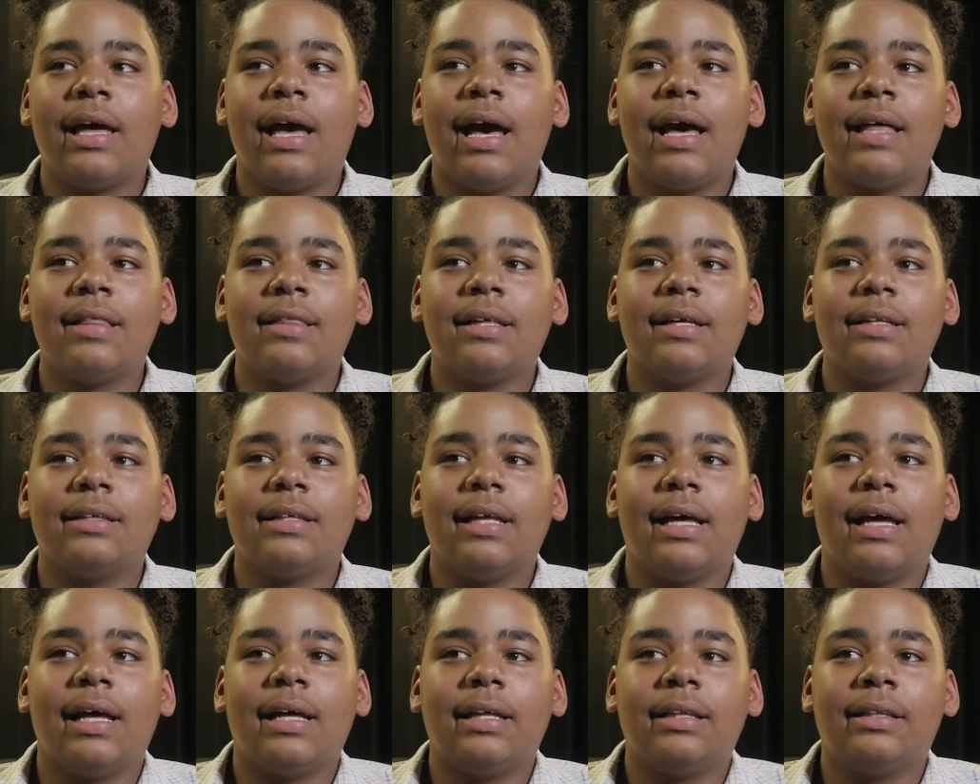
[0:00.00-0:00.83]
I think
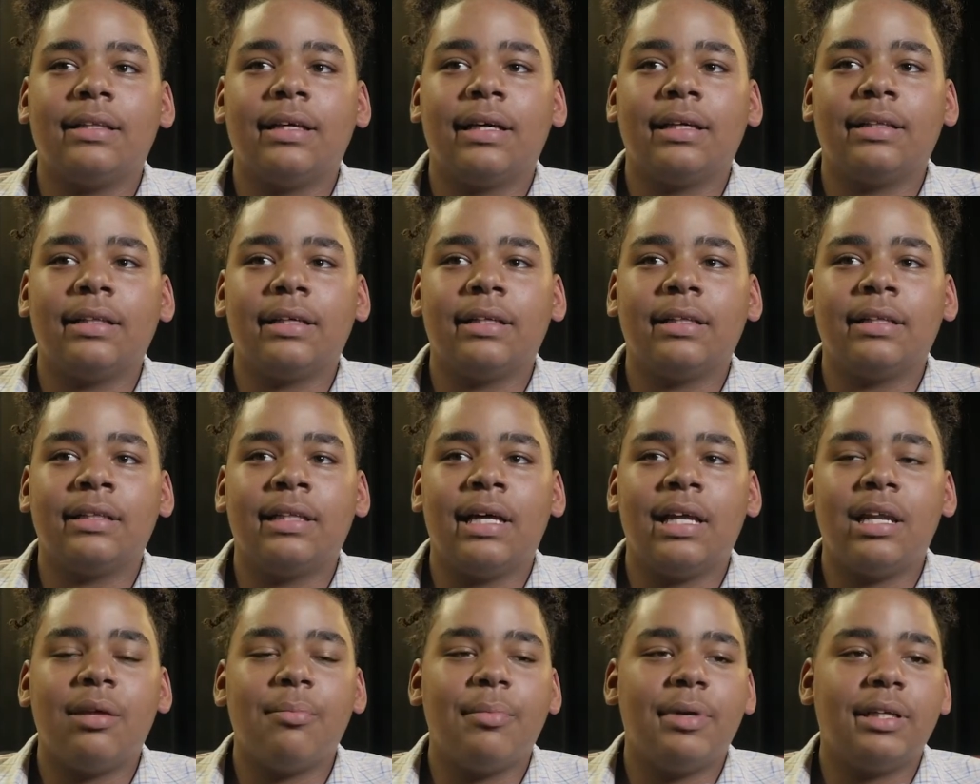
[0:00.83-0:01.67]
that like the
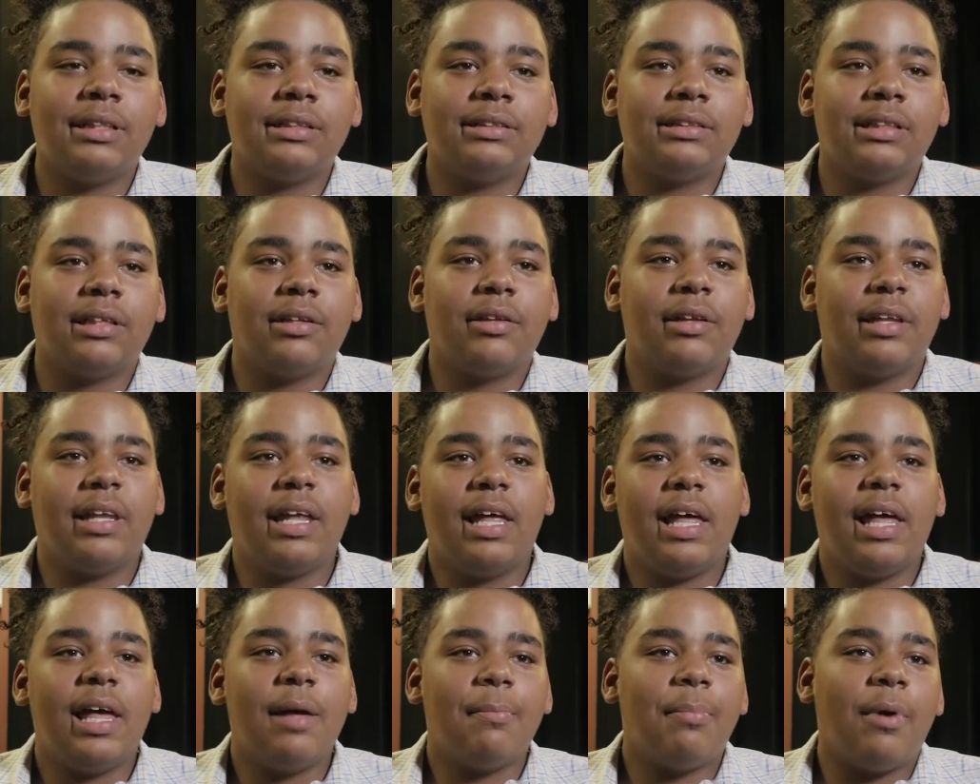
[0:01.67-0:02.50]
elements and
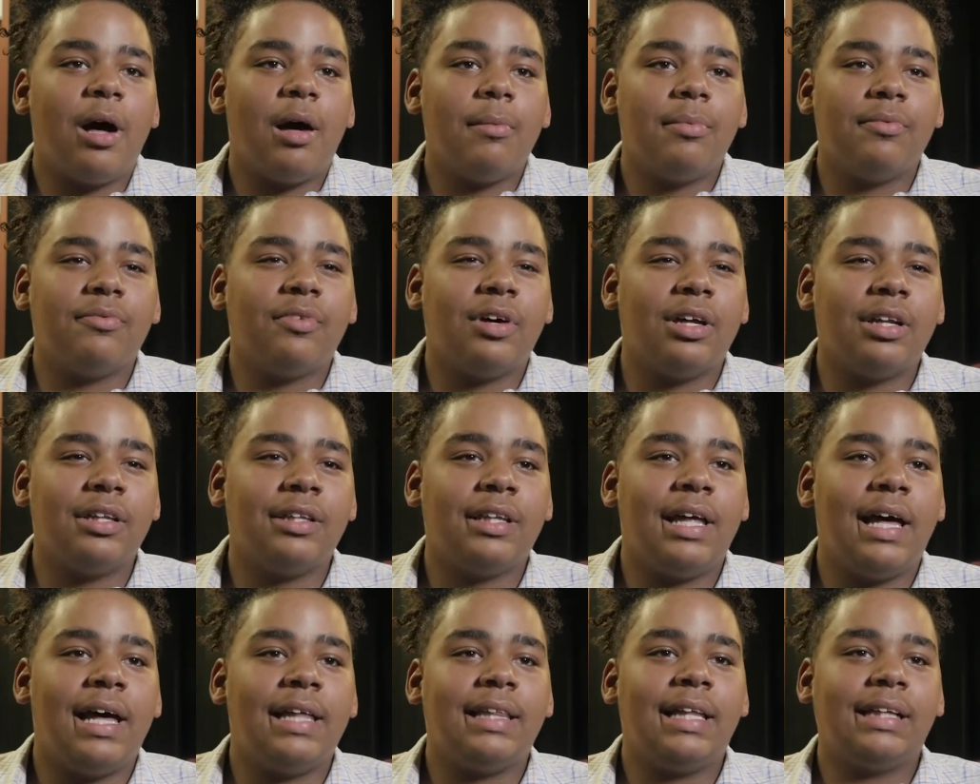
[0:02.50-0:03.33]
hip hop of all of
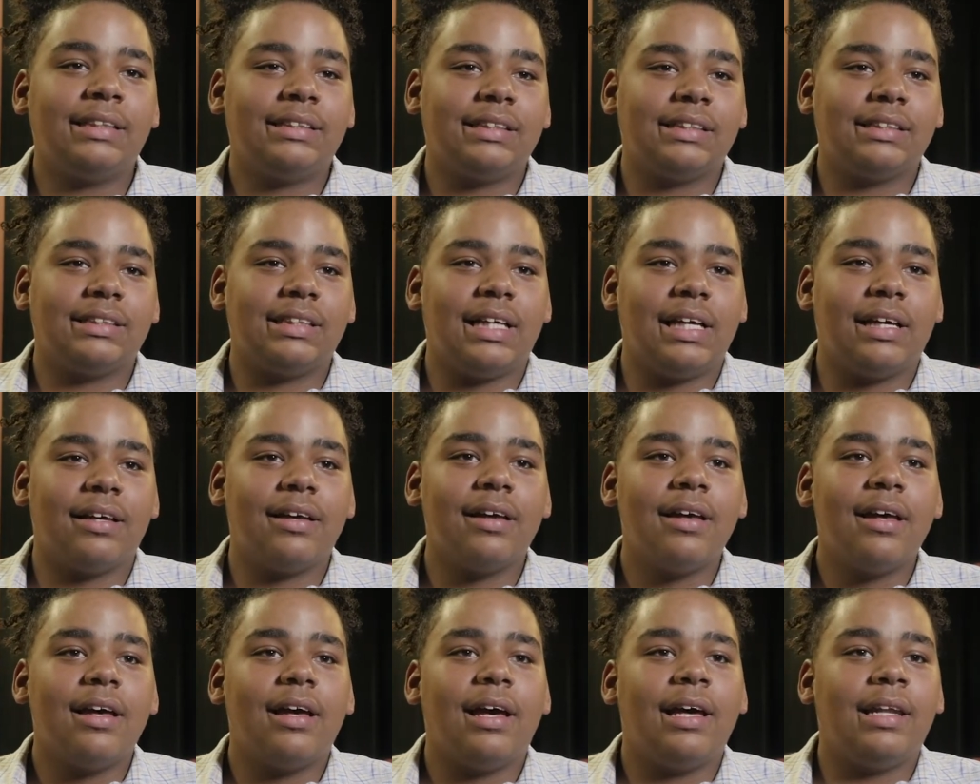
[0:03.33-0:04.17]
that, that's just like
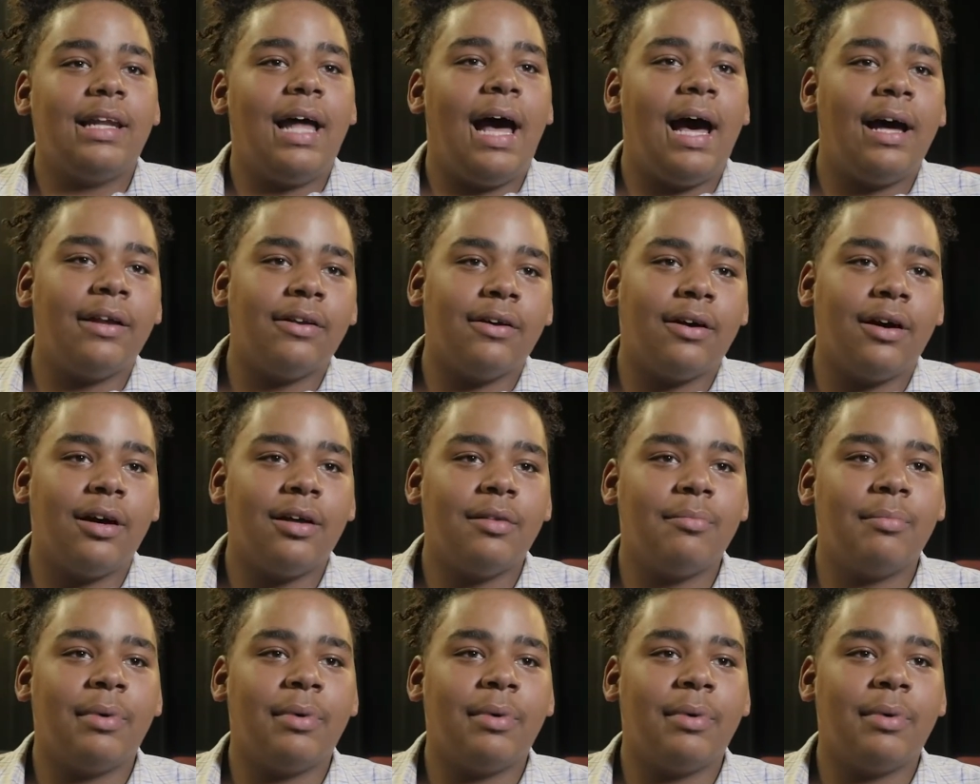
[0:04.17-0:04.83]
an add-on.